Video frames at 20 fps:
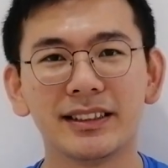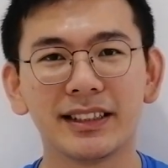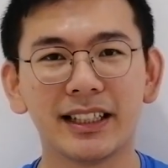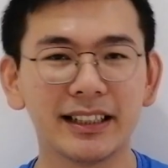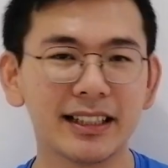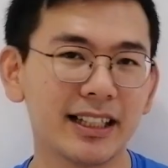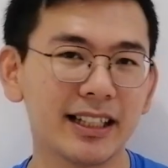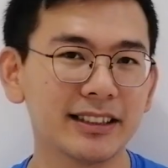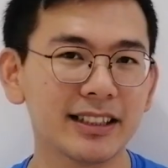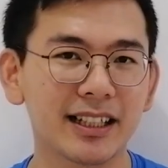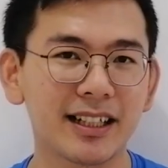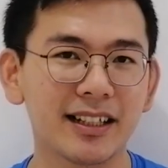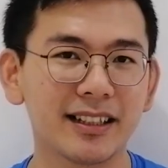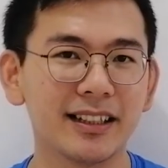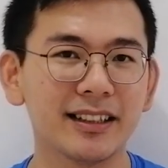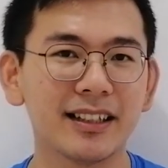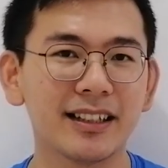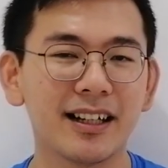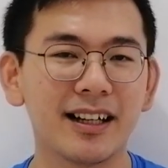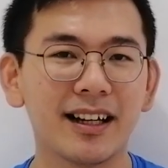Kita jaga
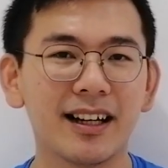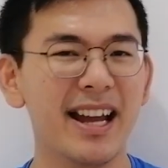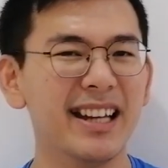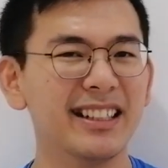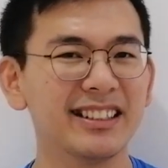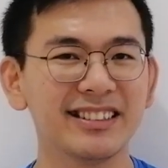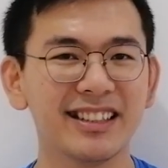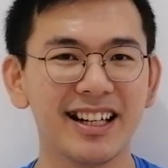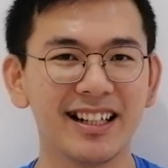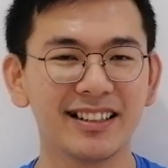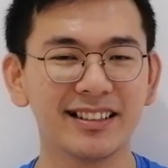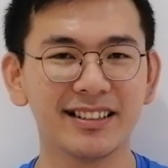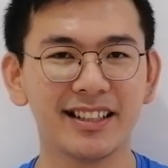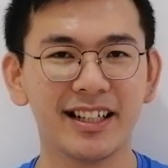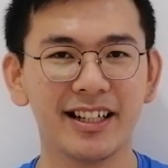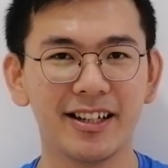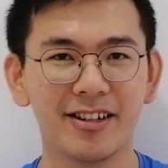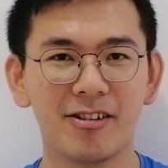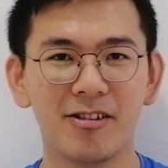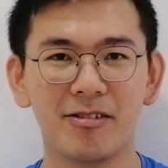kita, hashtag
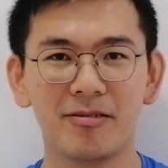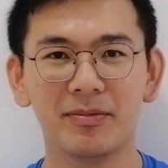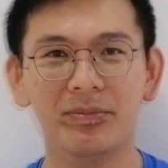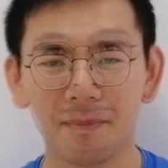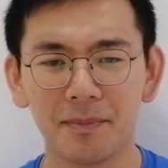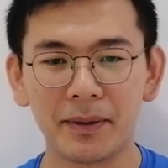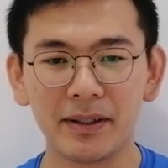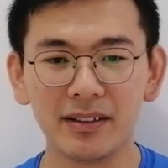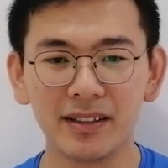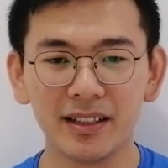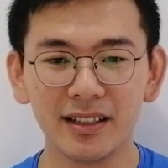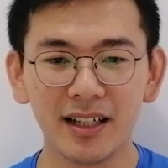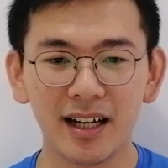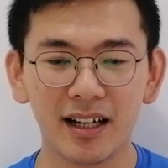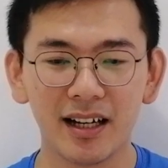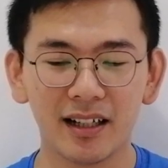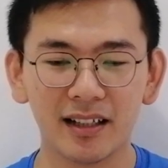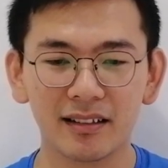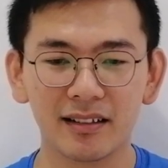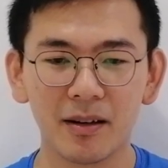stay at home. Apparently,
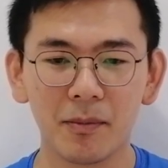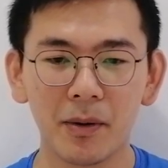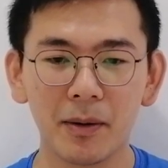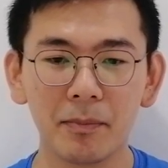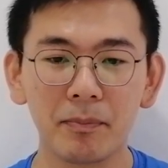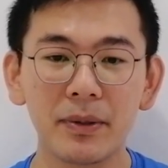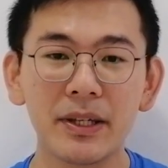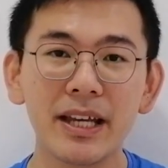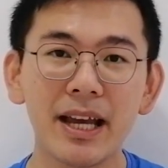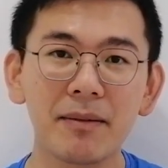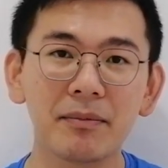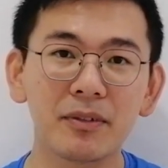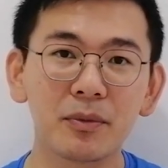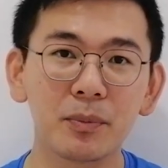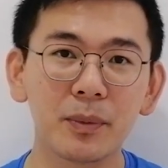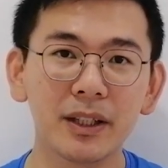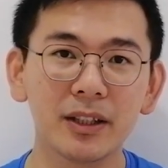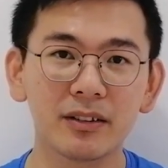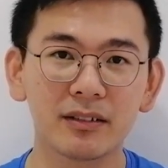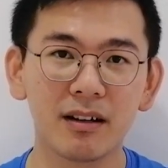someone PM'd
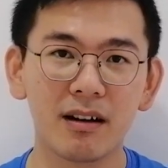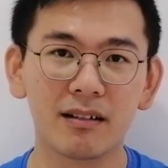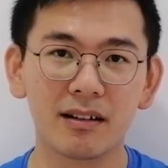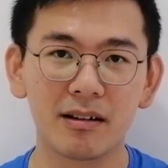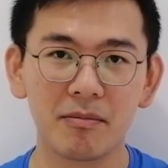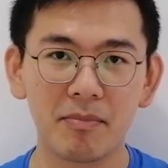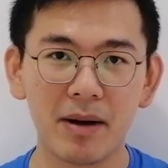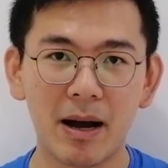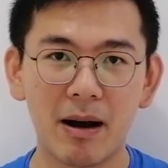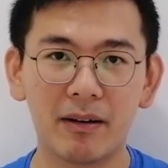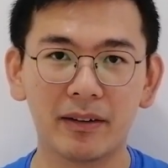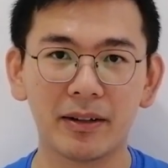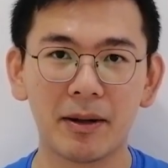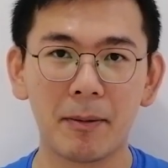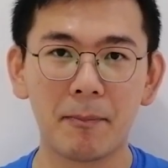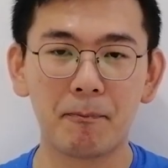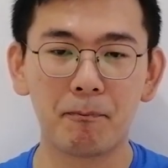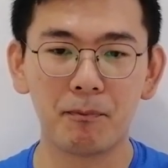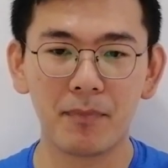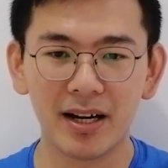me to talk about
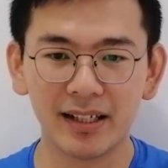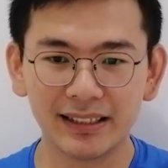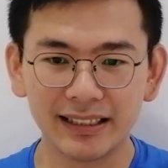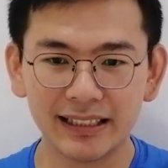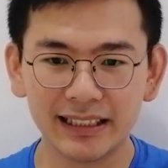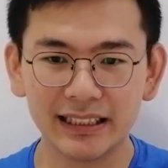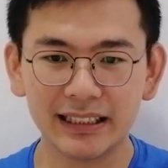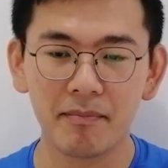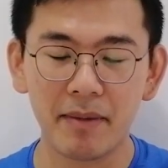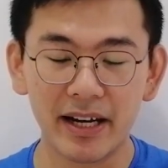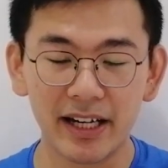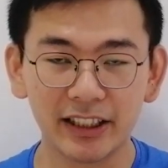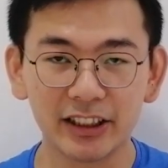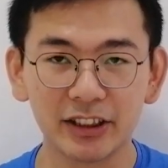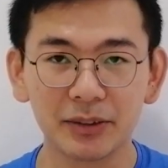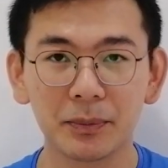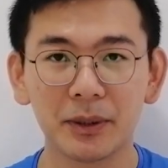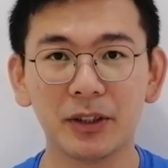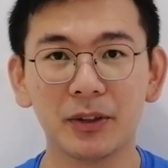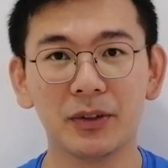money
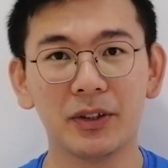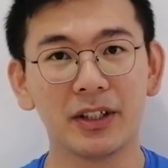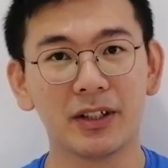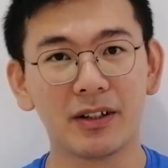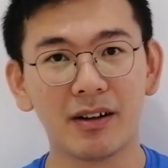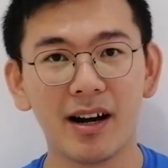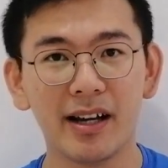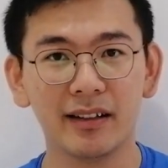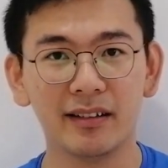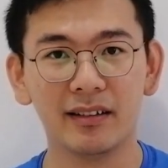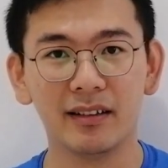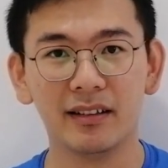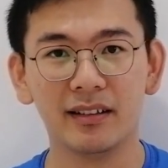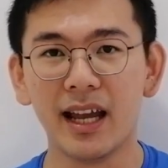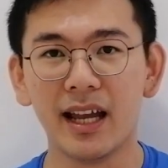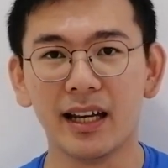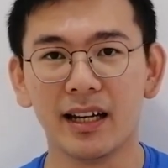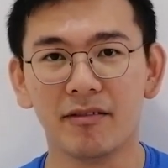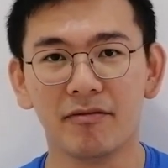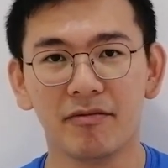management during crisis
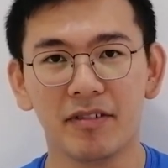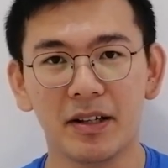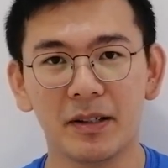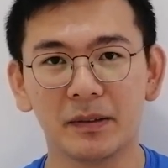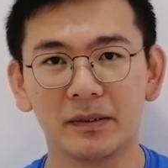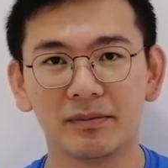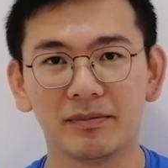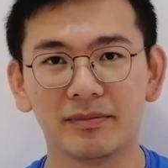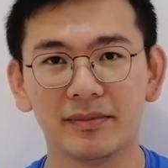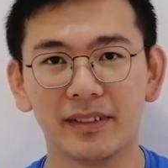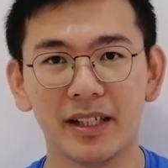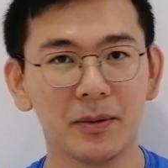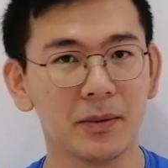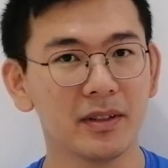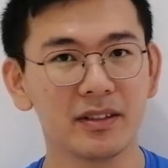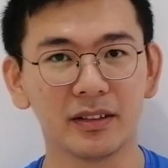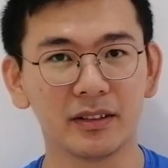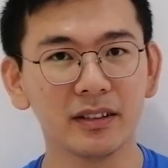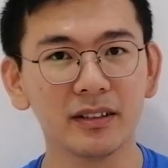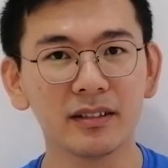and I felt that
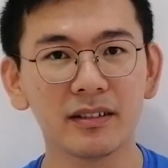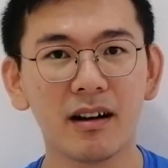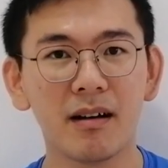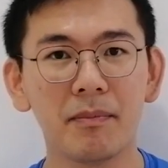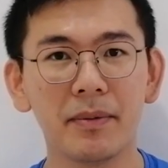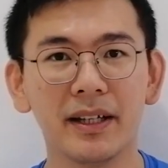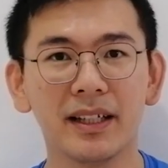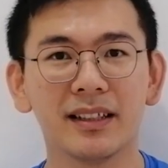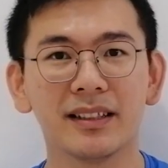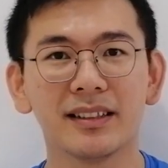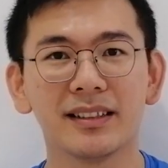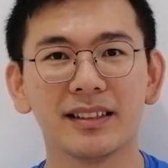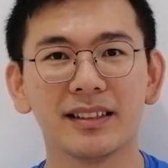was a good topic.